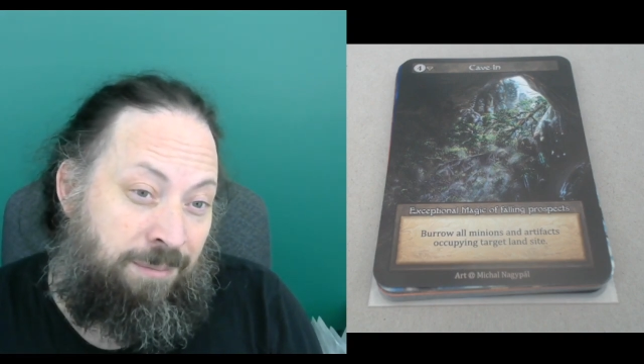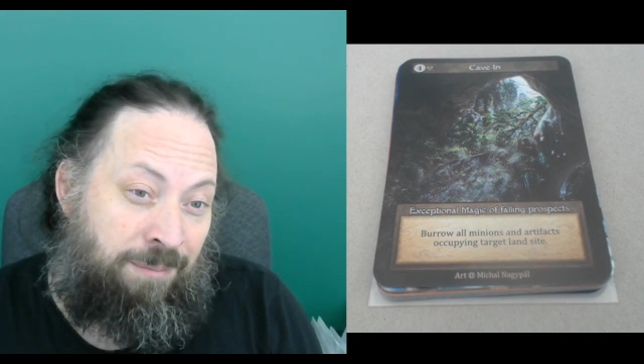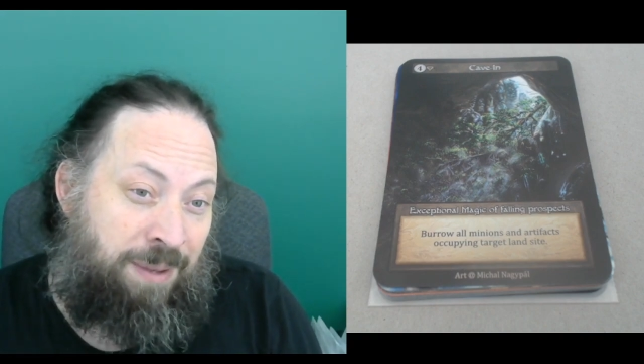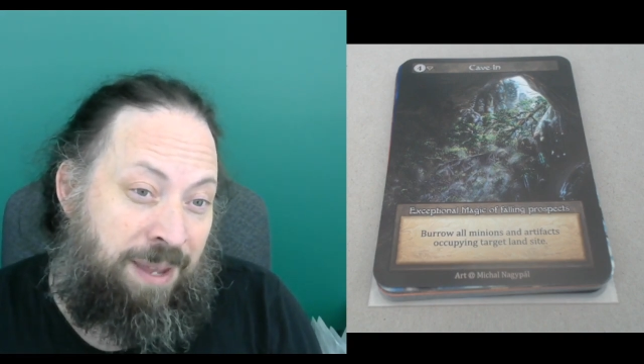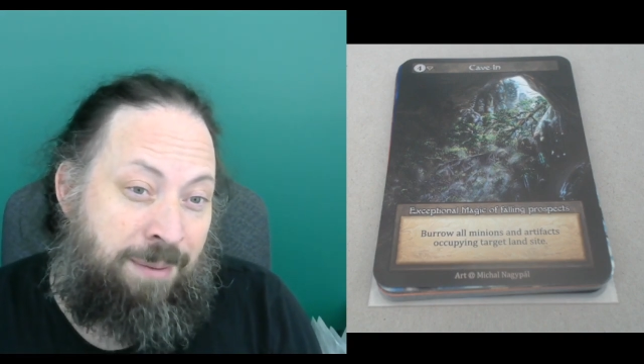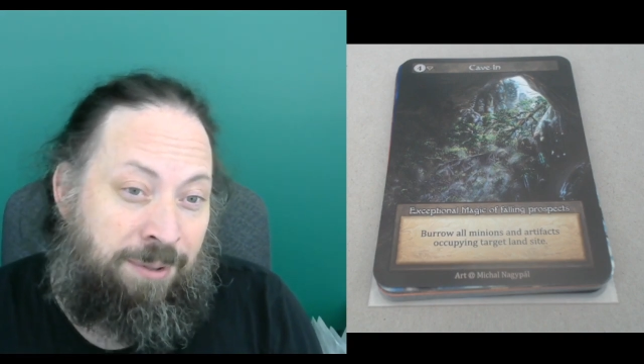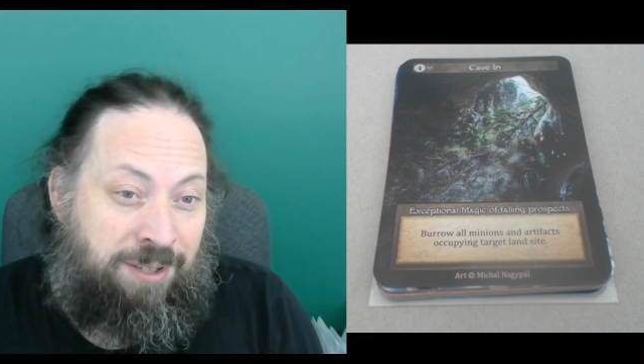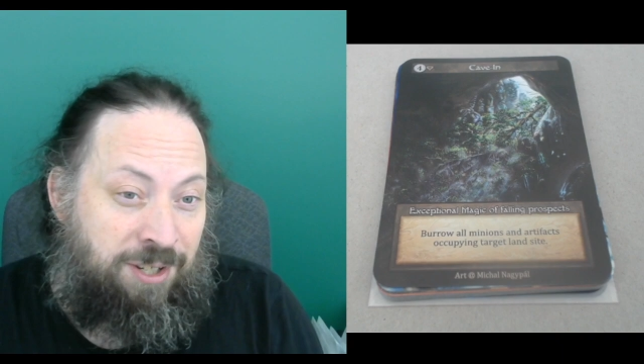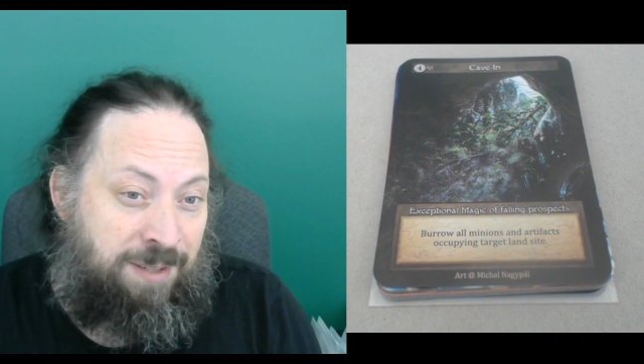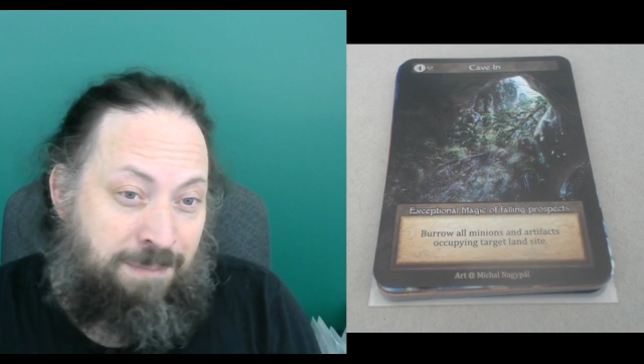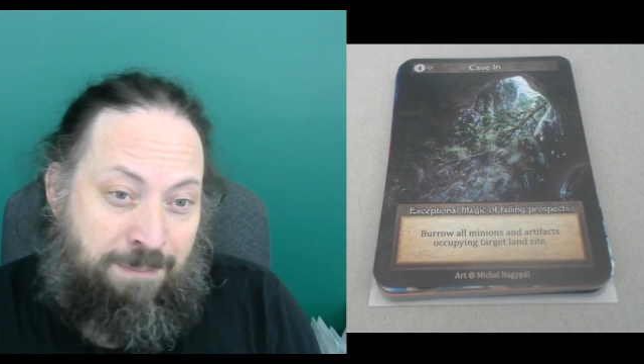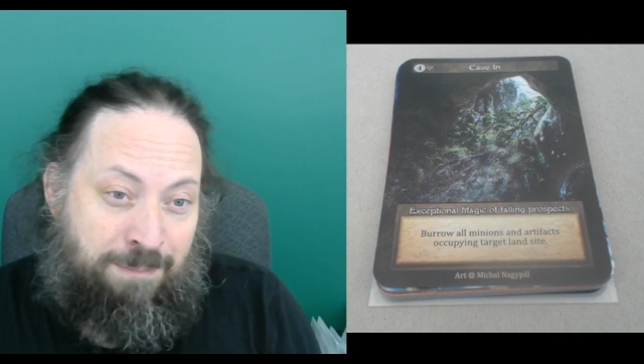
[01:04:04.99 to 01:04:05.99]
being able to
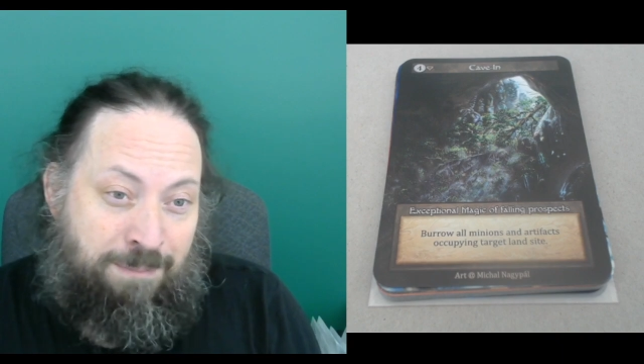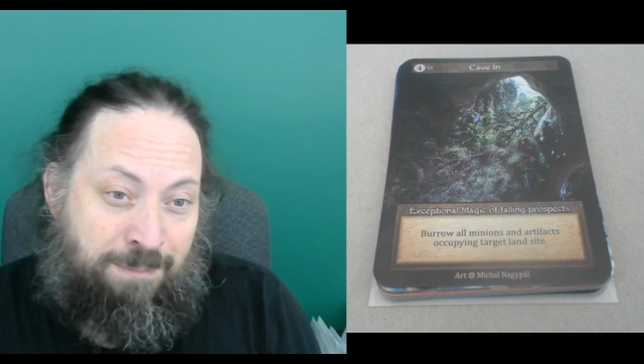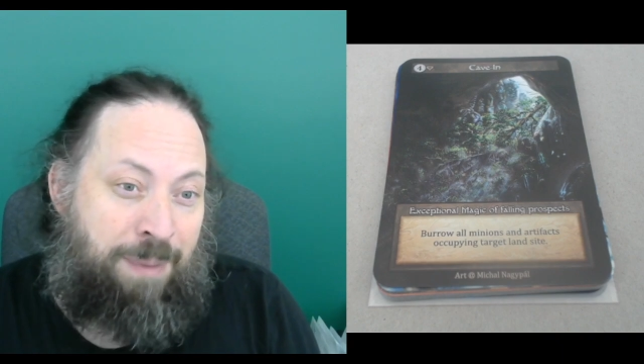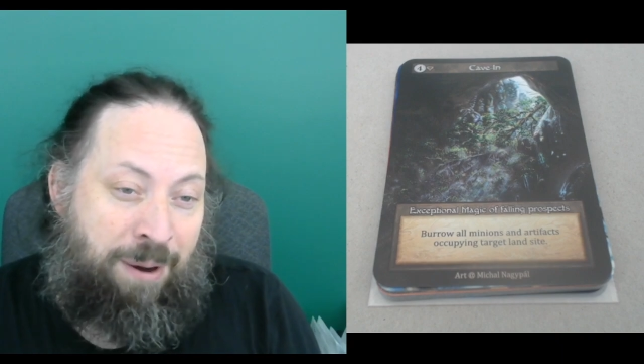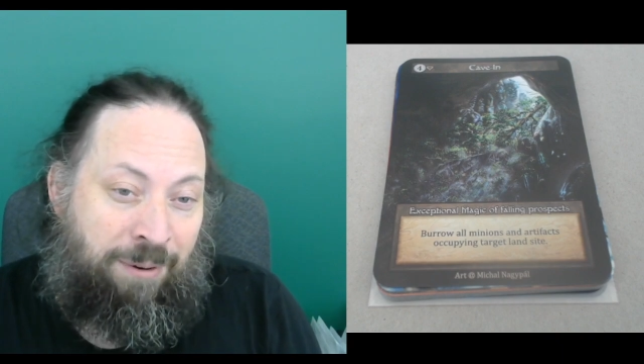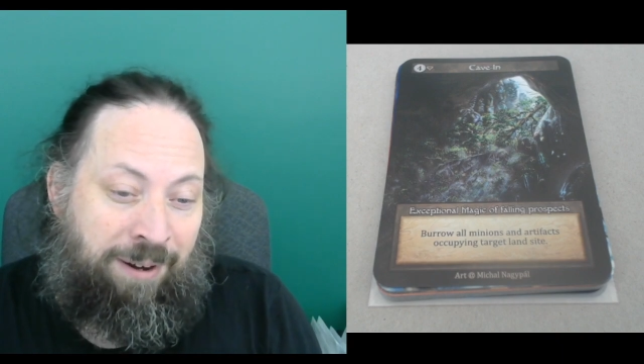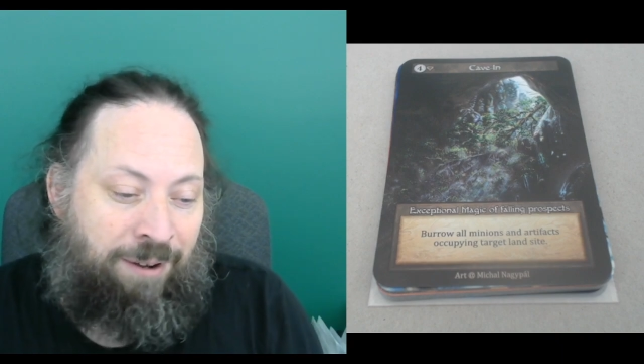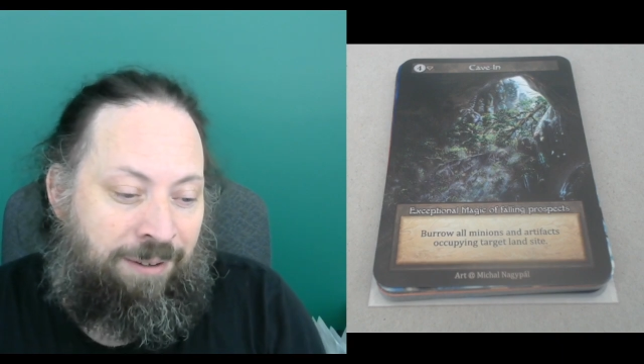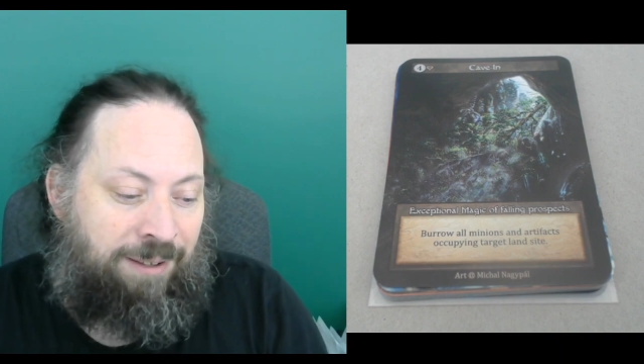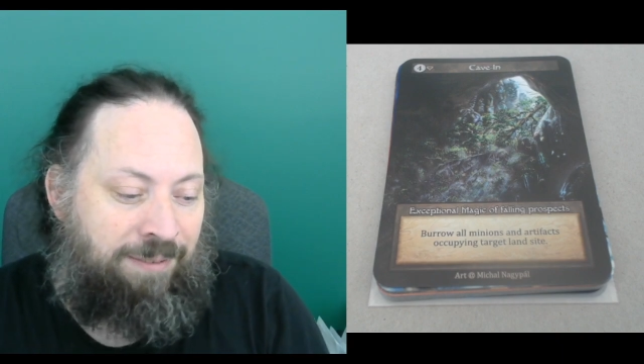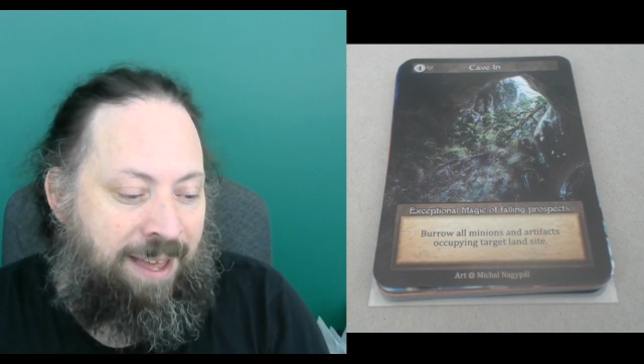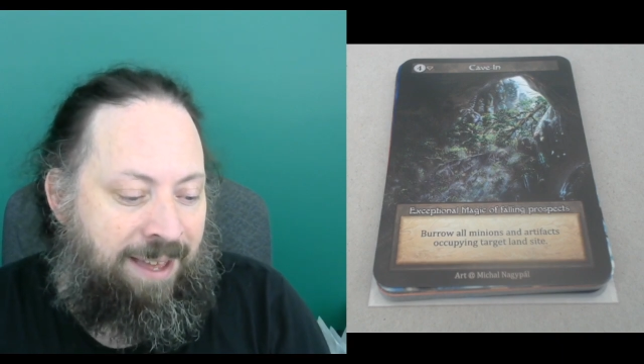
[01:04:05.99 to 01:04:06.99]
just bury
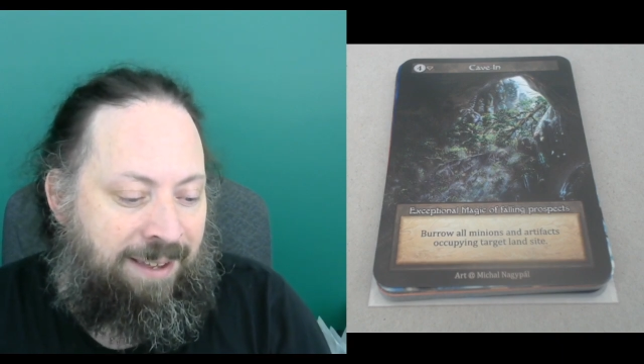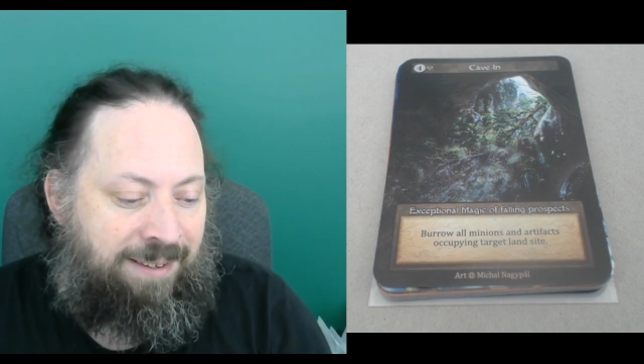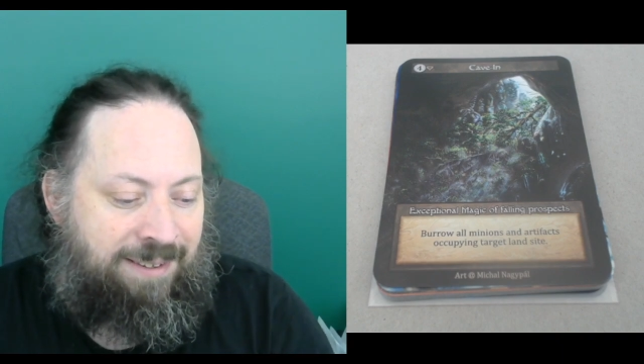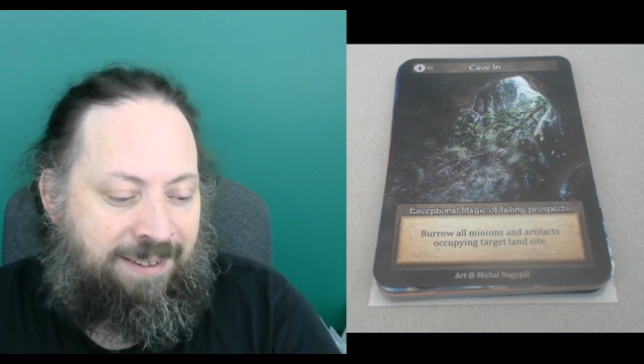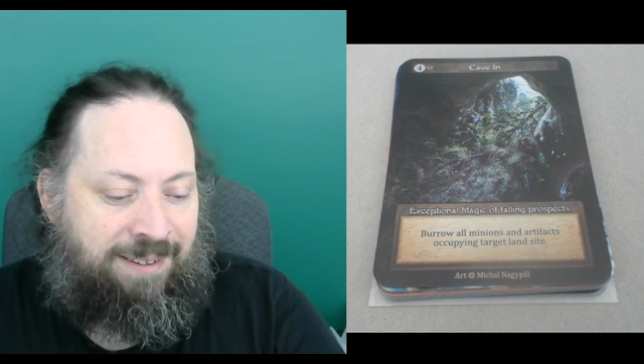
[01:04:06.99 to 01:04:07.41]
all of that